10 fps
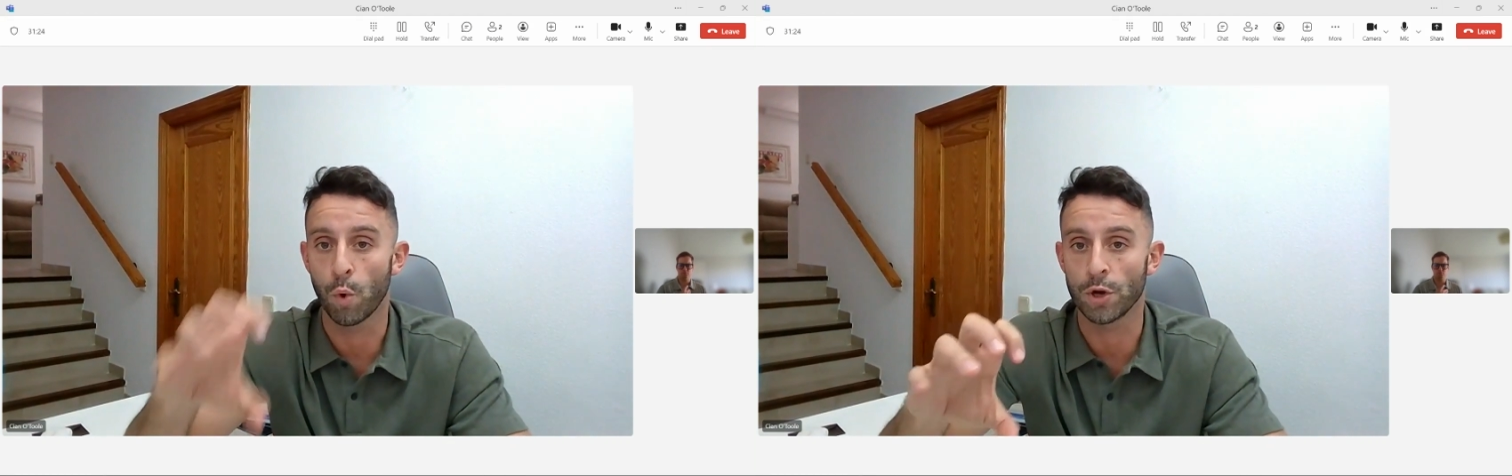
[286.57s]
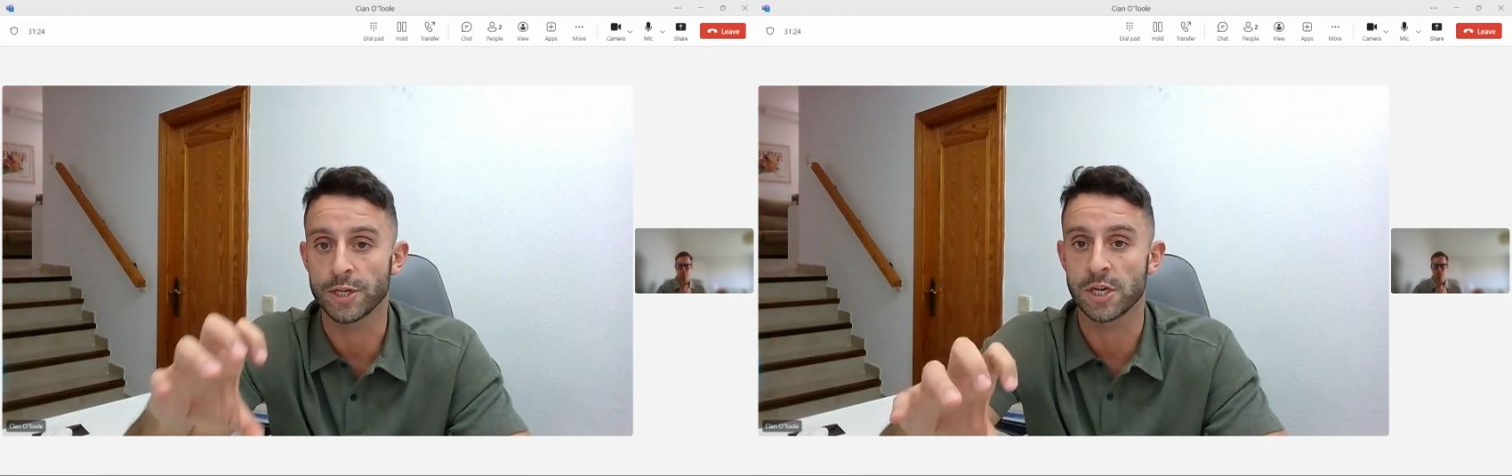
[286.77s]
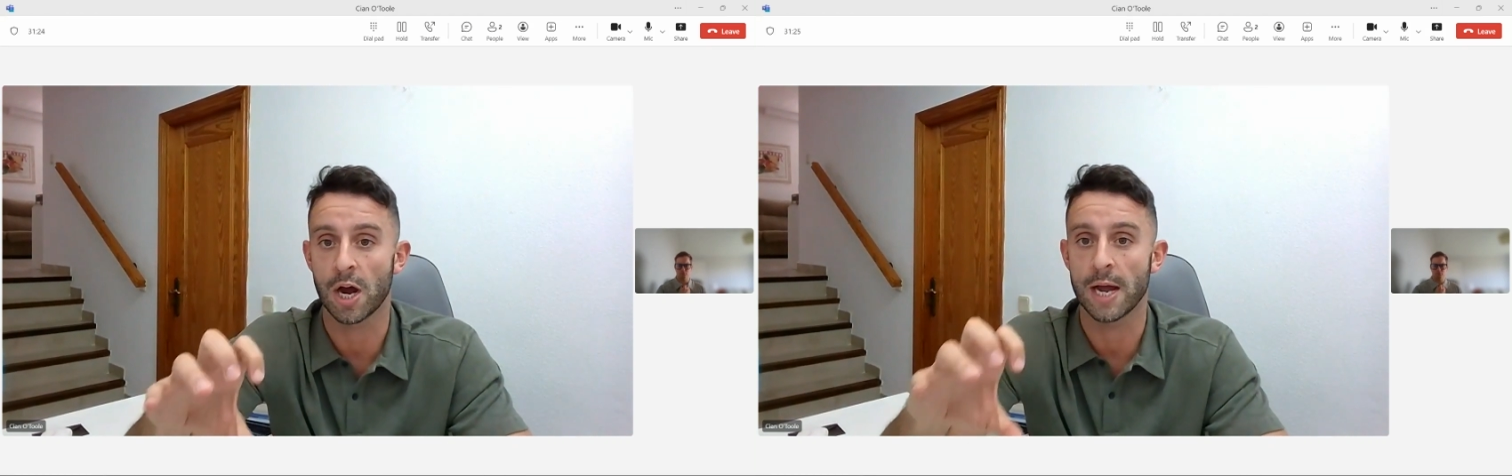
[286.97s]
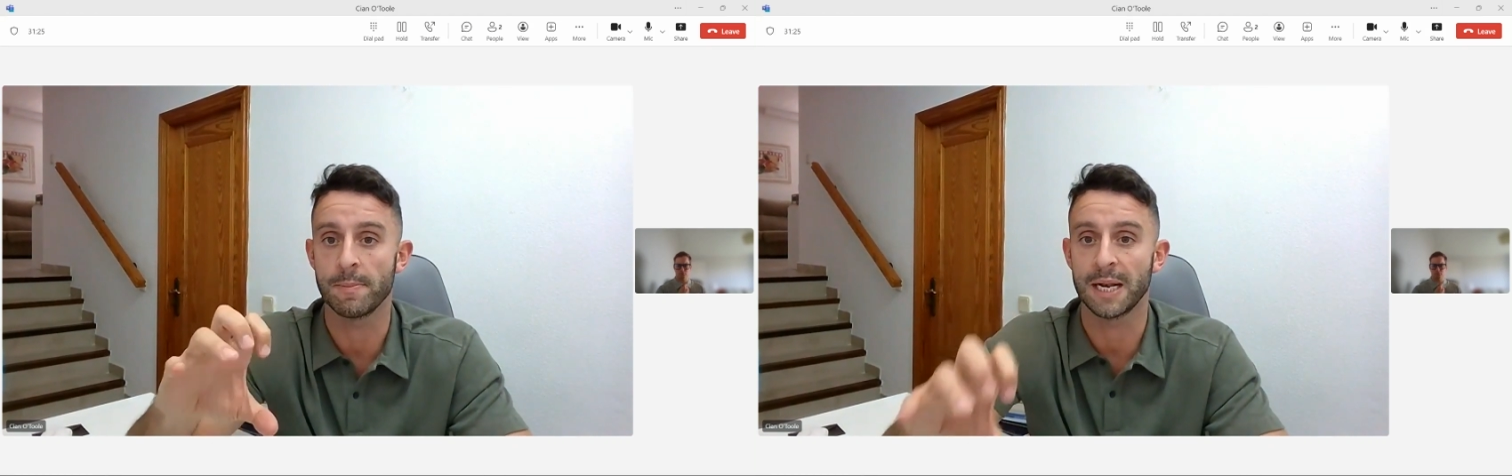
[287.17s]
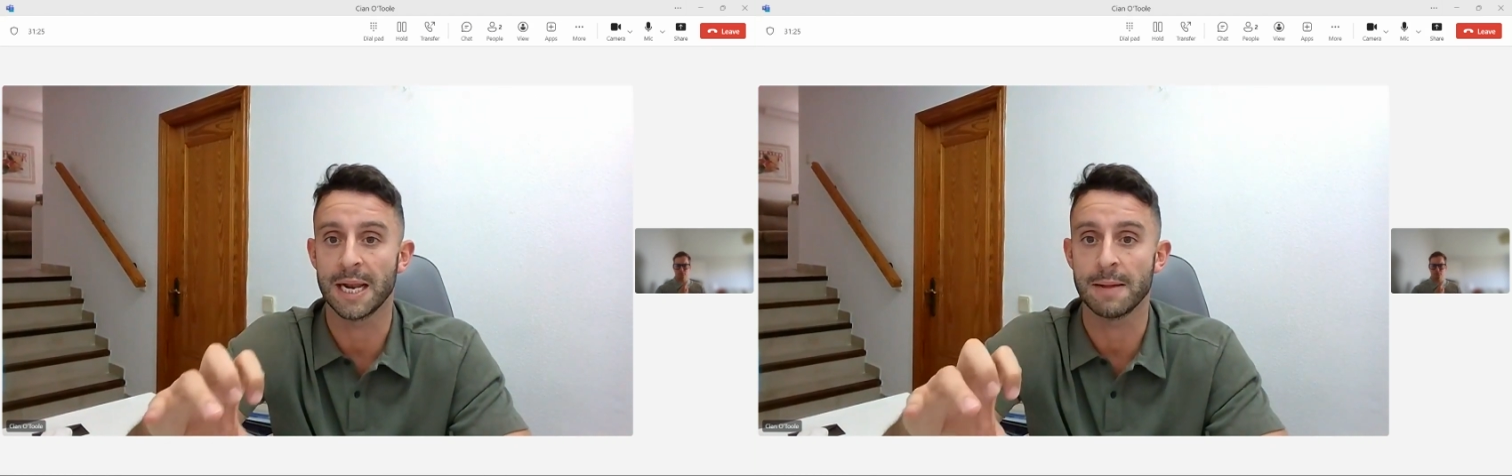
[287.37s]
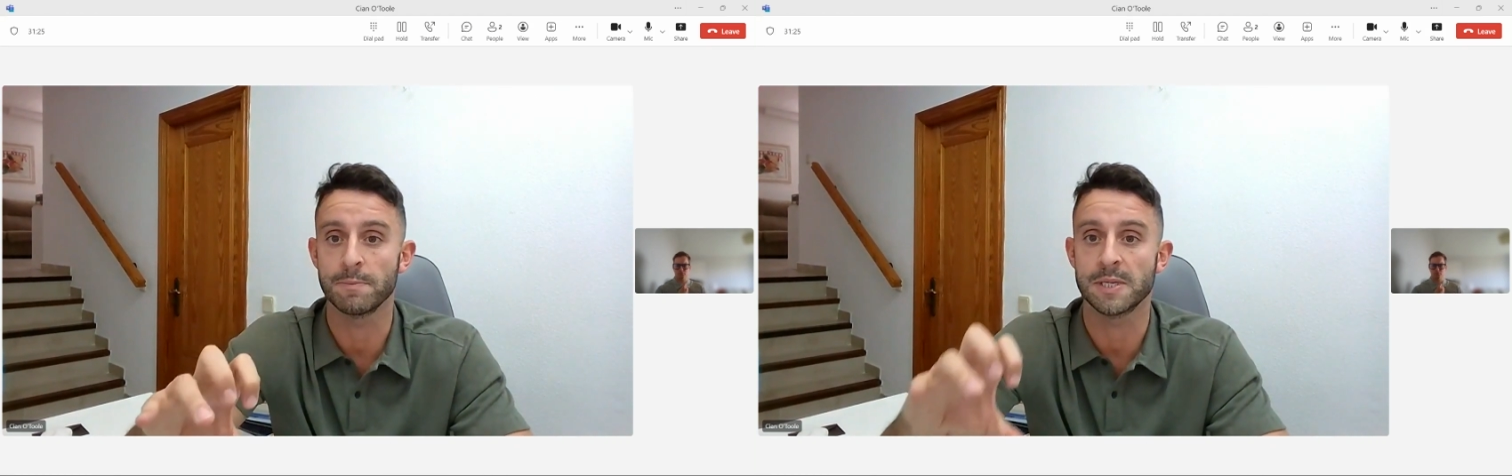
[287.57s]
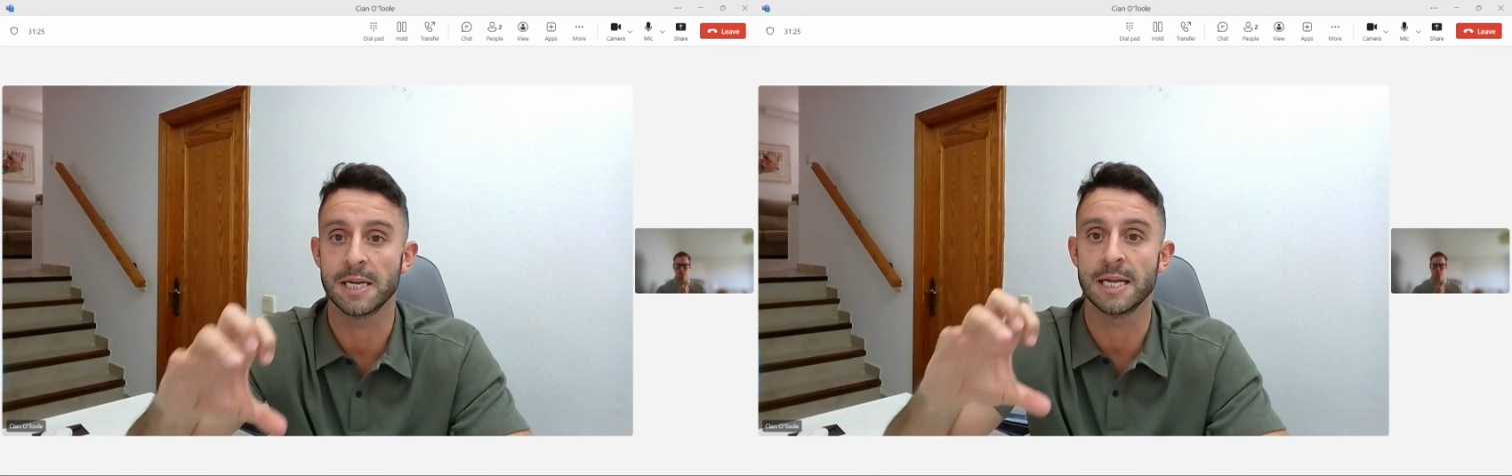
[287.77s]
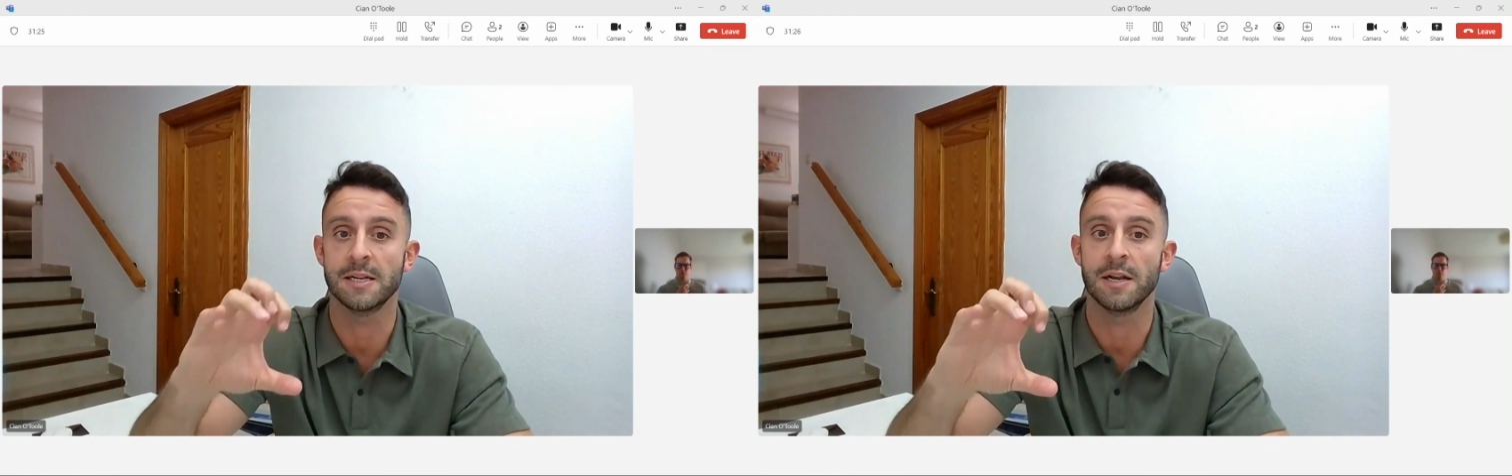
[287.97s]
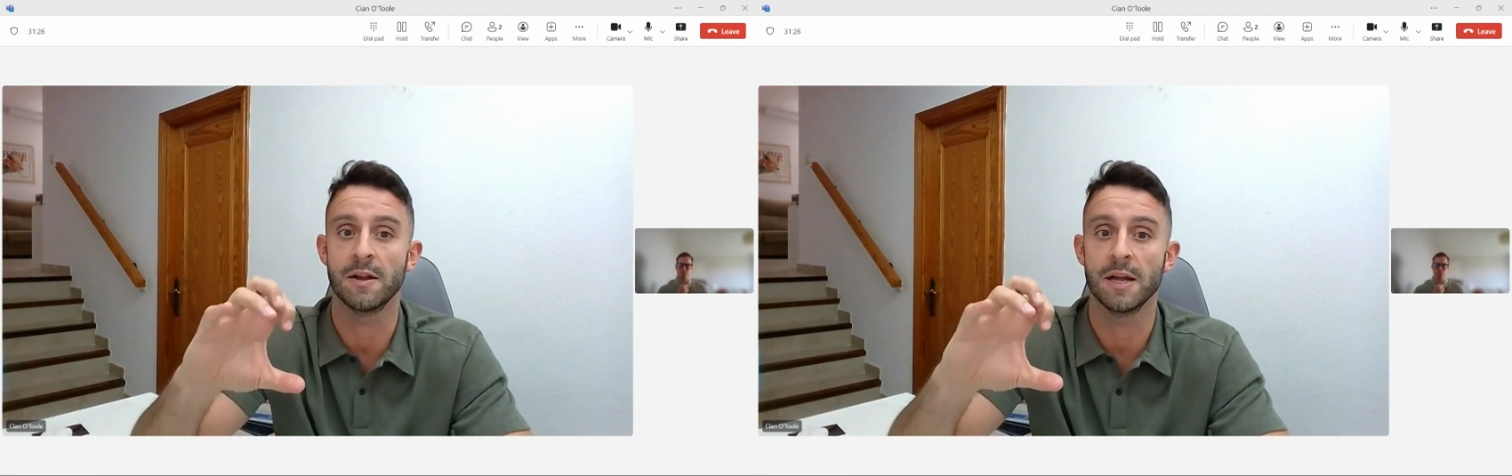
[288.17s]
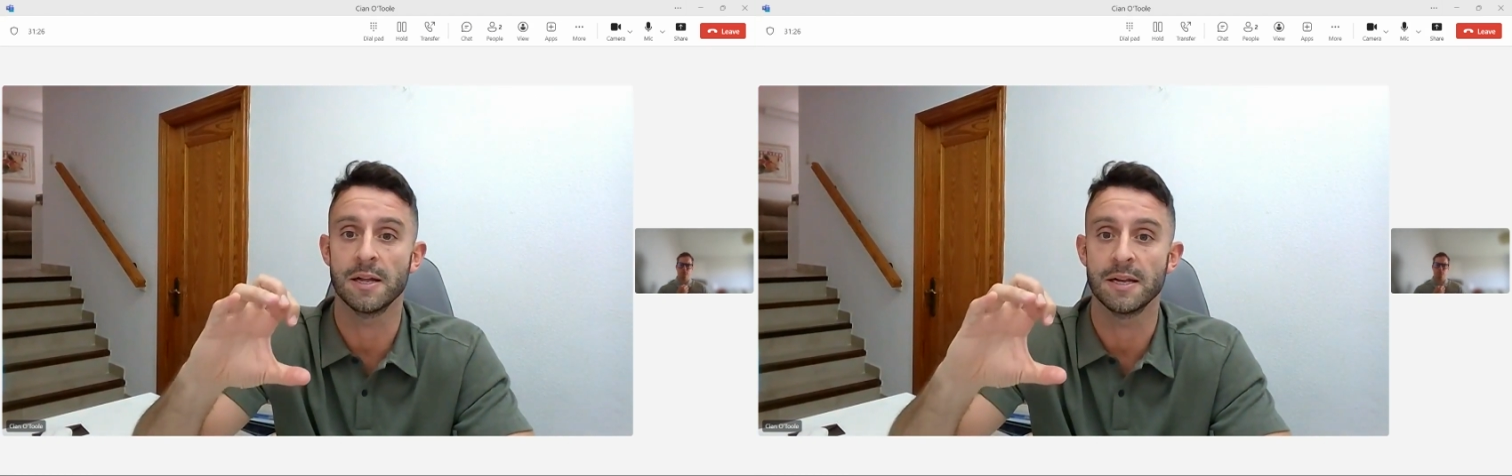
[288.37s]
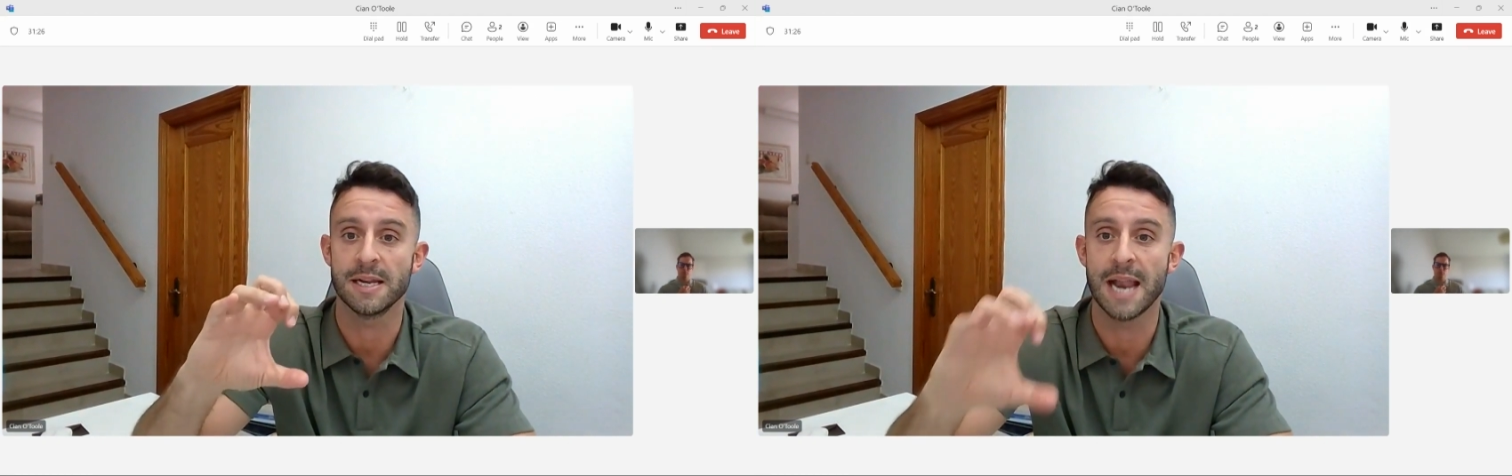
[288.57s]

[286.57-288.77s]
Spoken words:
one-time glimpse into the